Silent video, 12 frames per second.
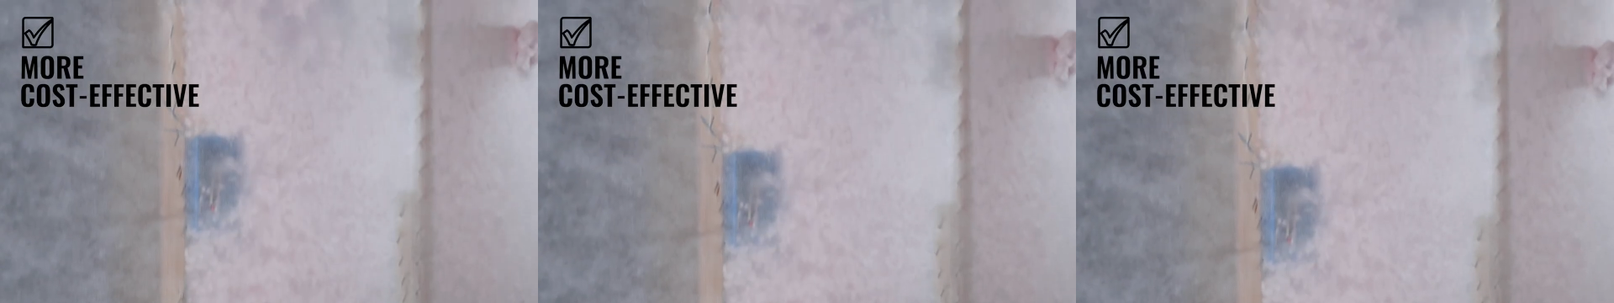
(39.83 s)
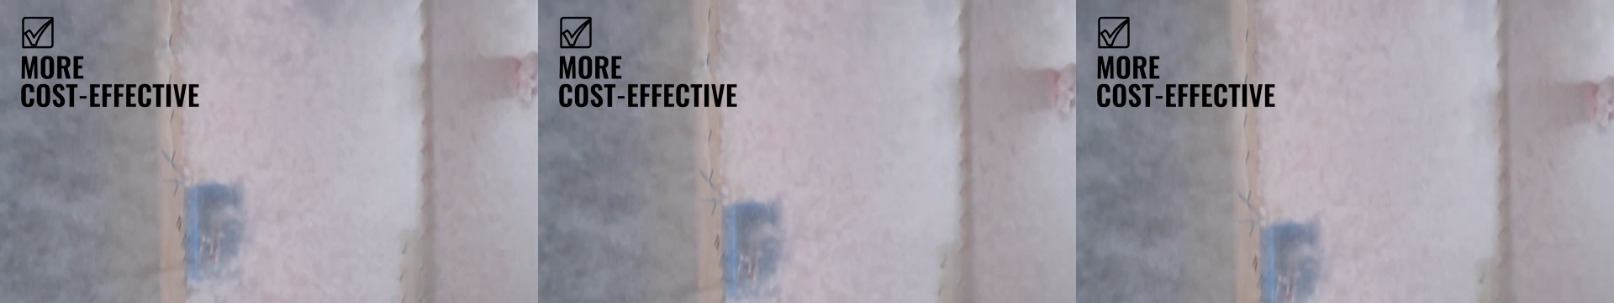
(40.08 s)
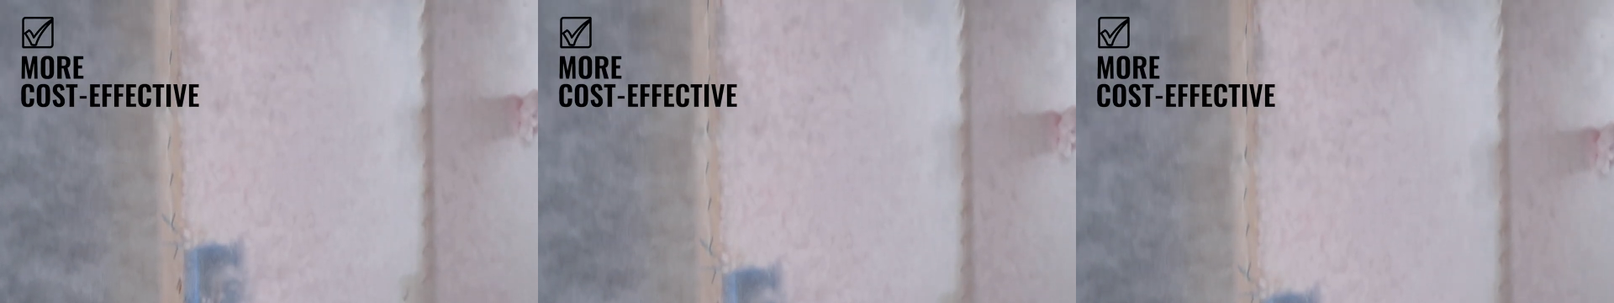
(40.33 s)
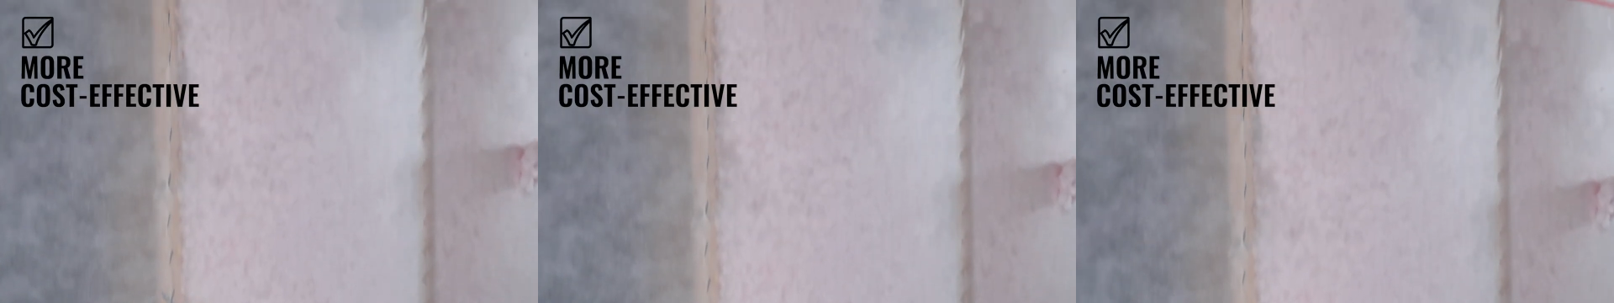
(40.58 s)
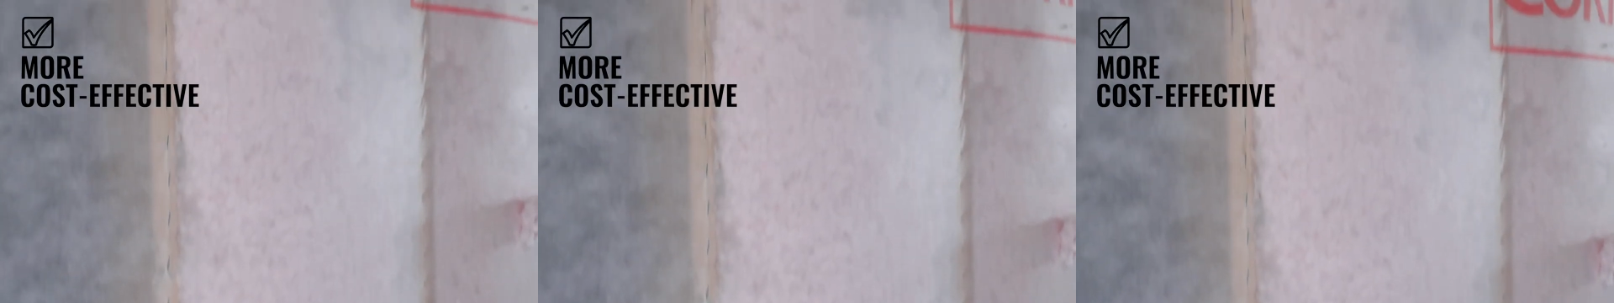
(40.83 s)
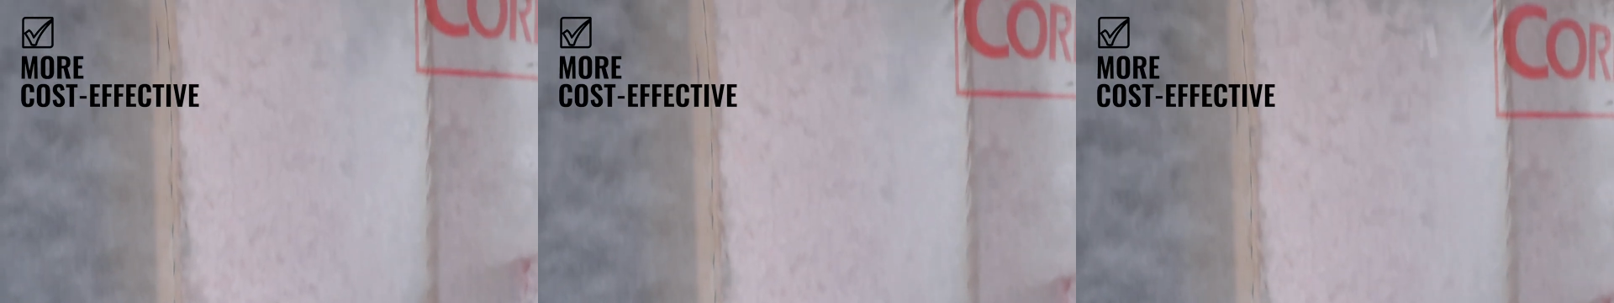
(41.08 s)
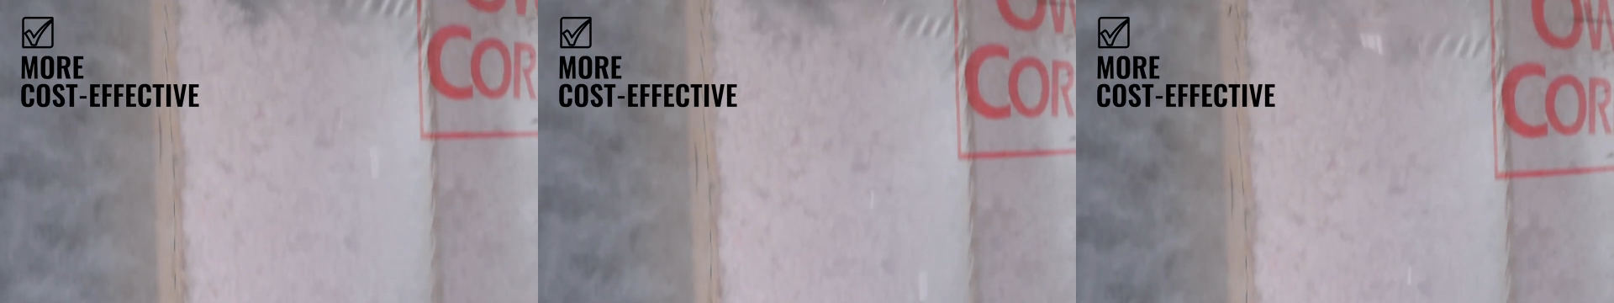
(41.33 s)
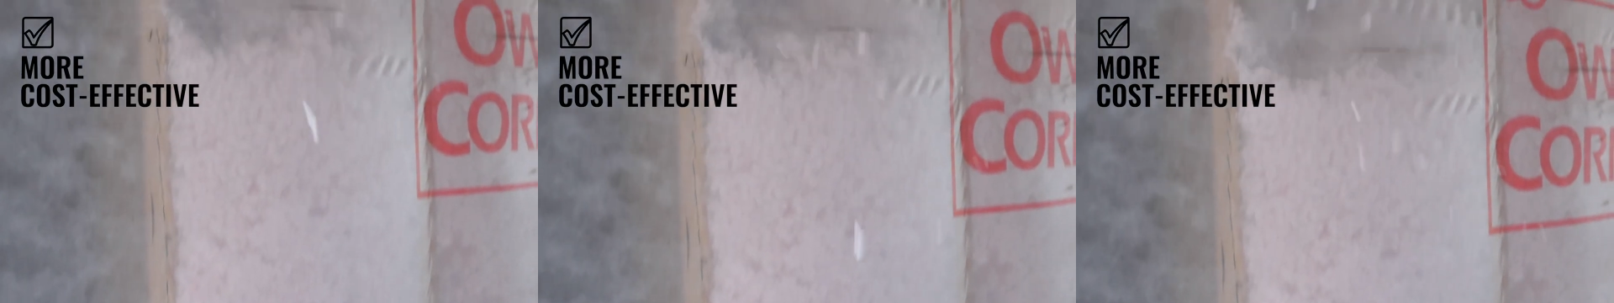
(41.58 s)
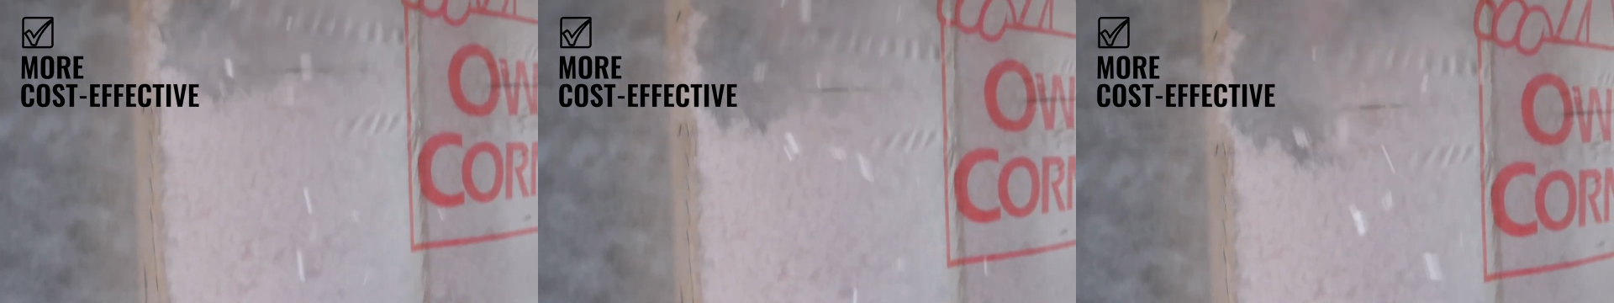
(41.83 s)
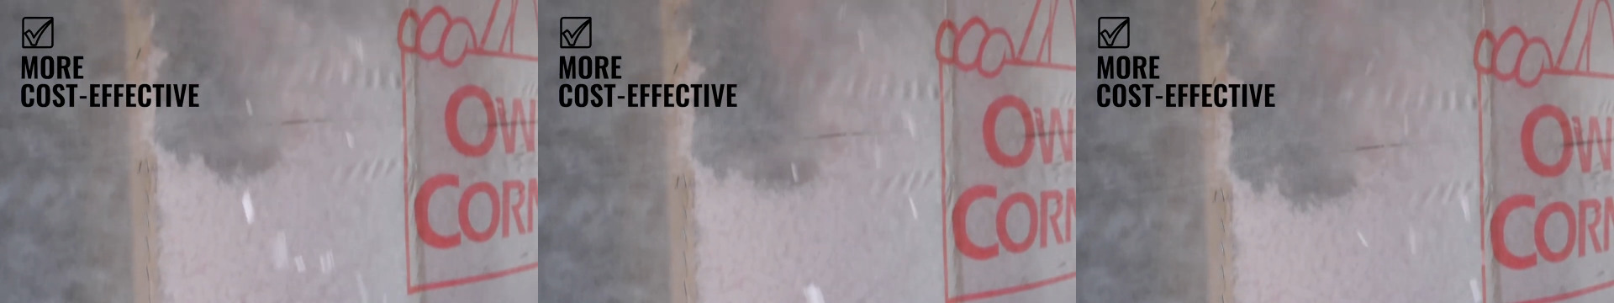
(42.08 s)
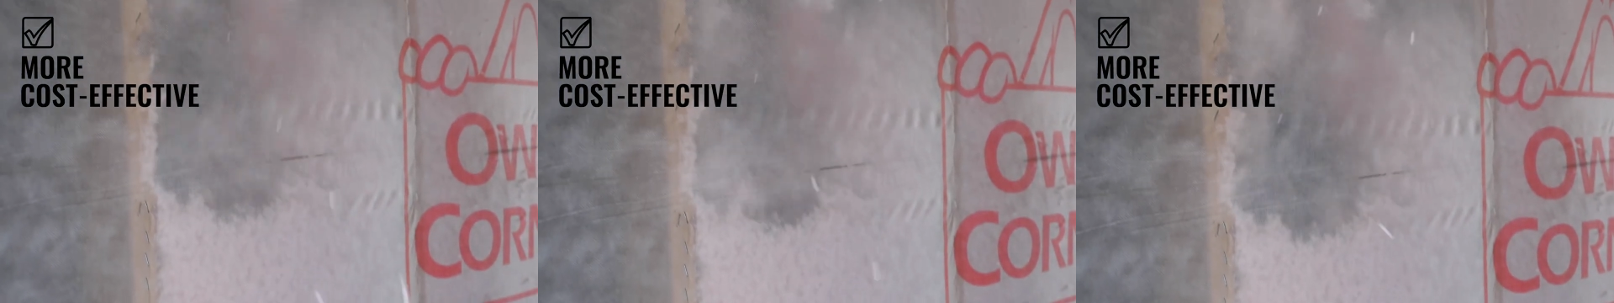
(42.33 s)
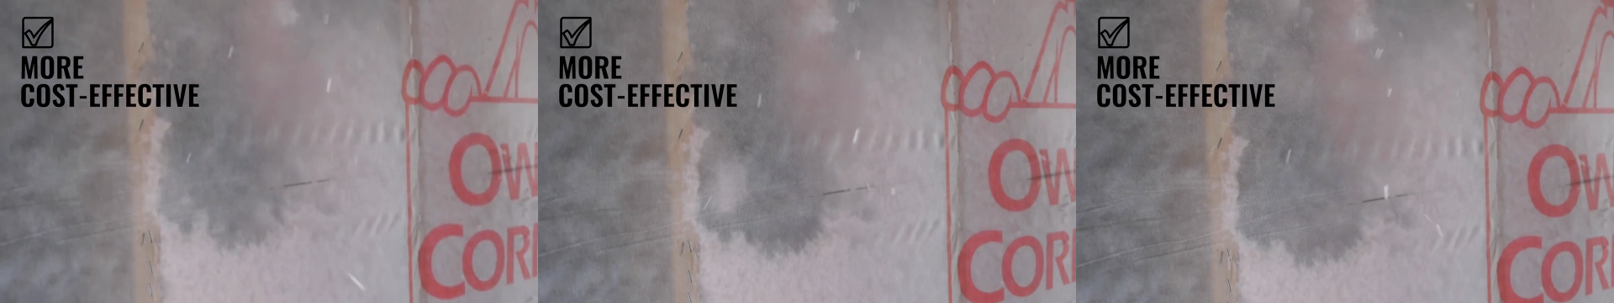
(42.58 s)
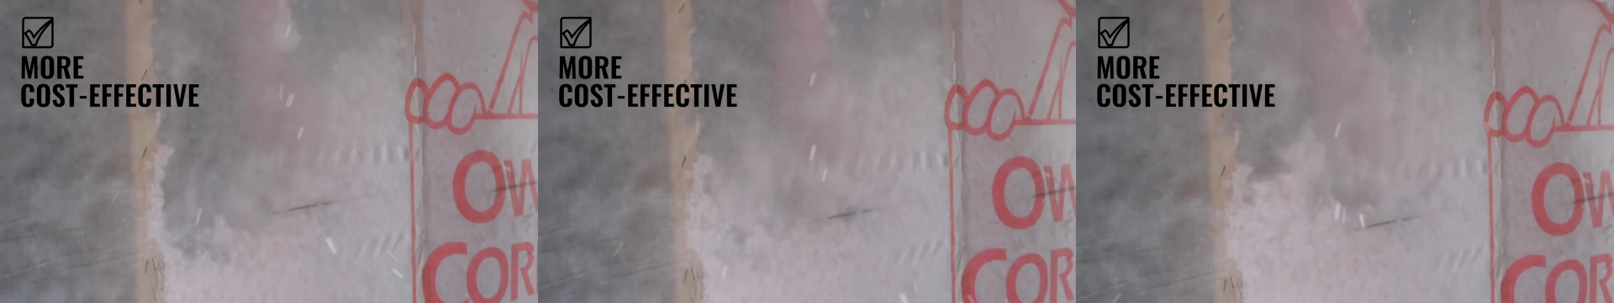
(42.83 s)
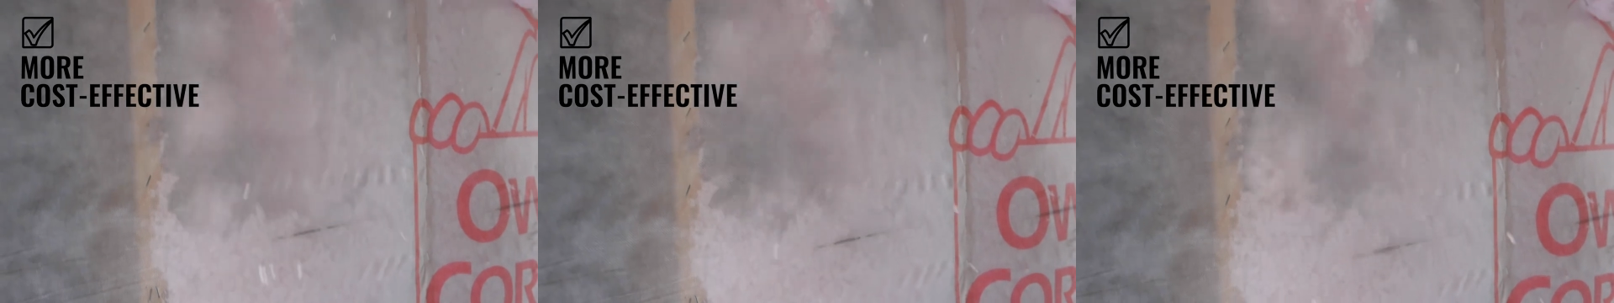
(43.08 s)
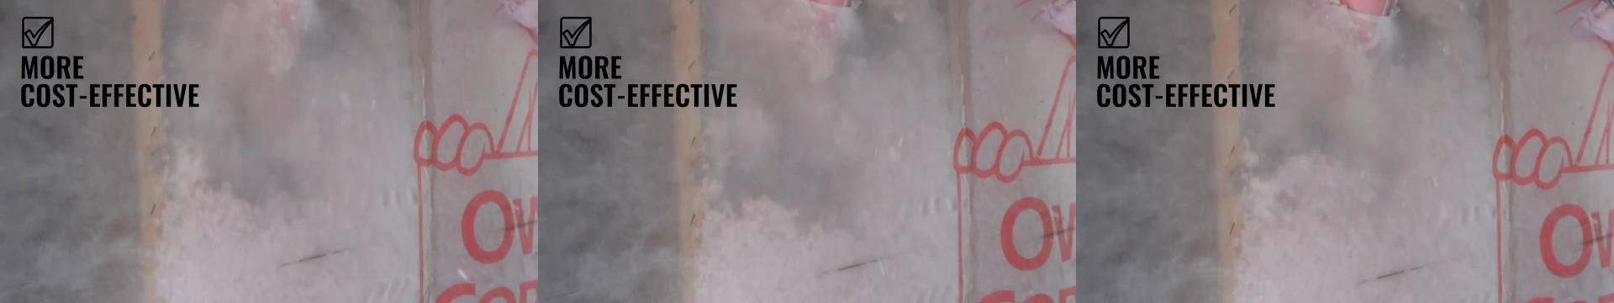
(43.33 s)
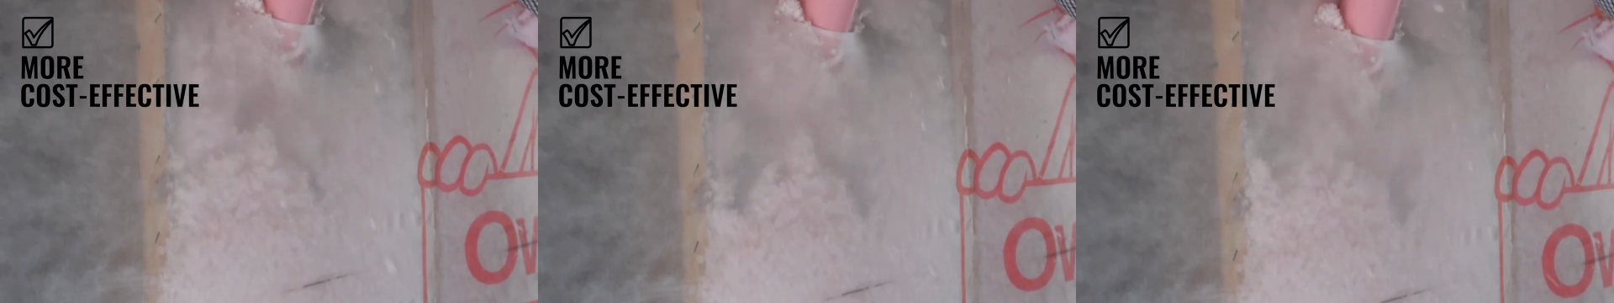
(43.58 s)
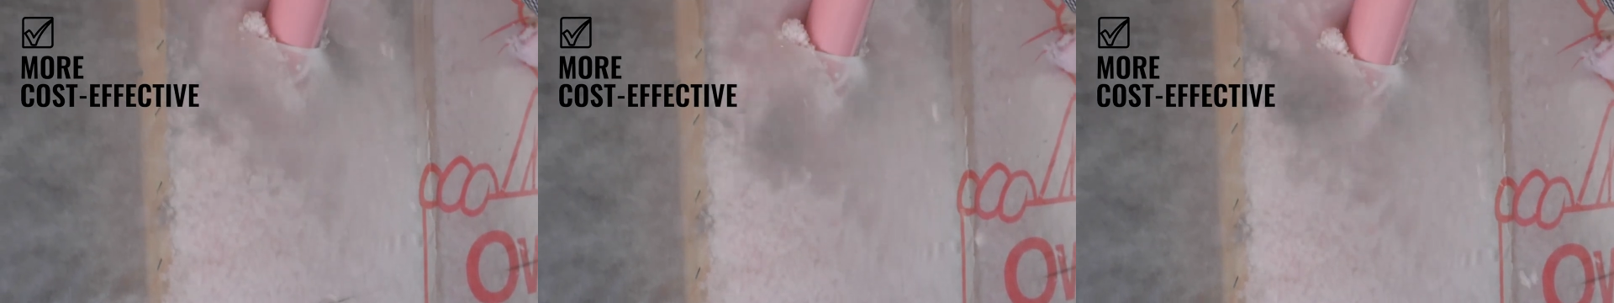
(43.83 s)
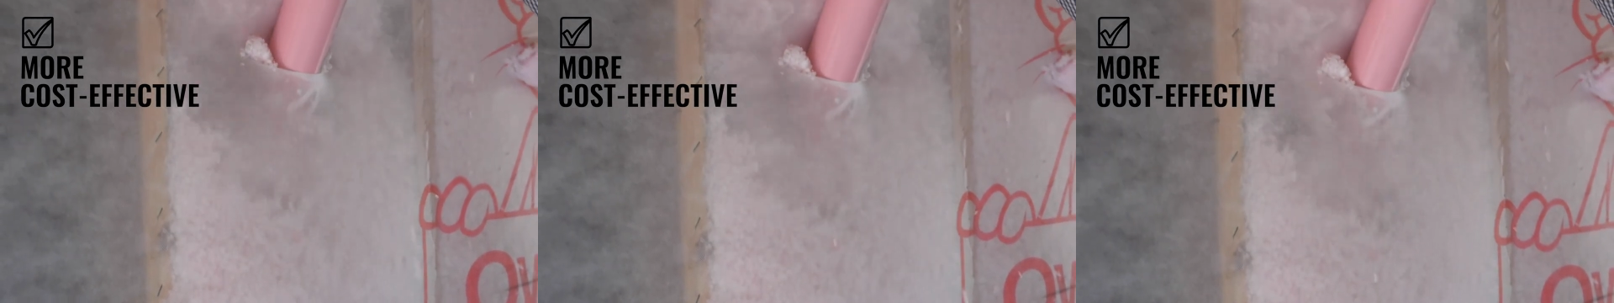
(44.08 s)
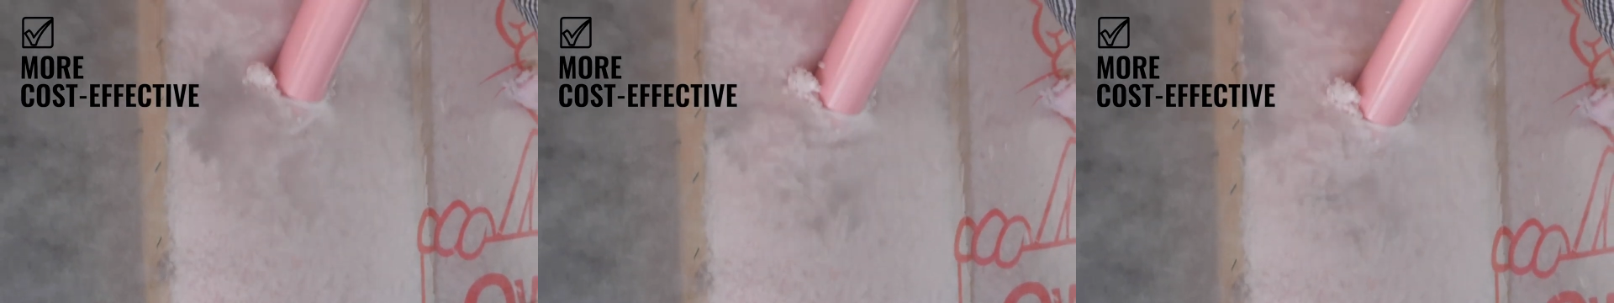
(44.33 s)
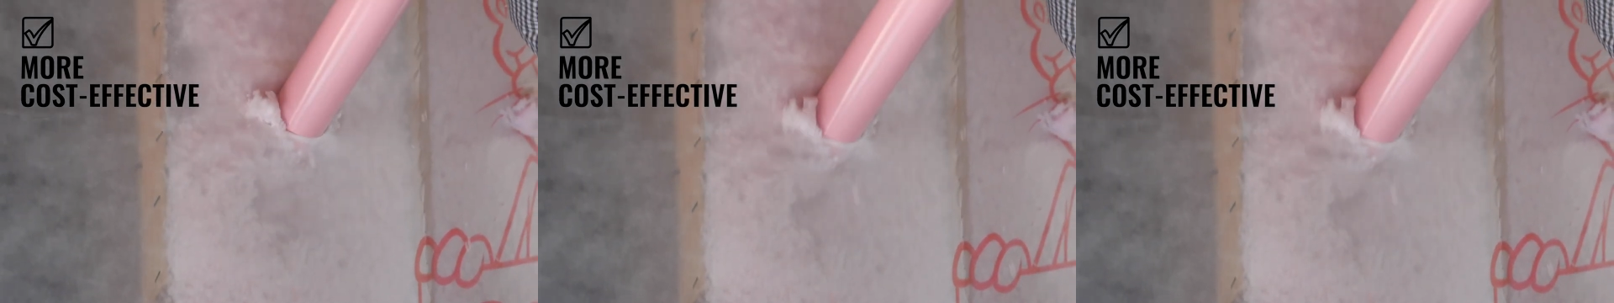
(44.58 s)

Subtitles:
Nobody's mouth can be seen.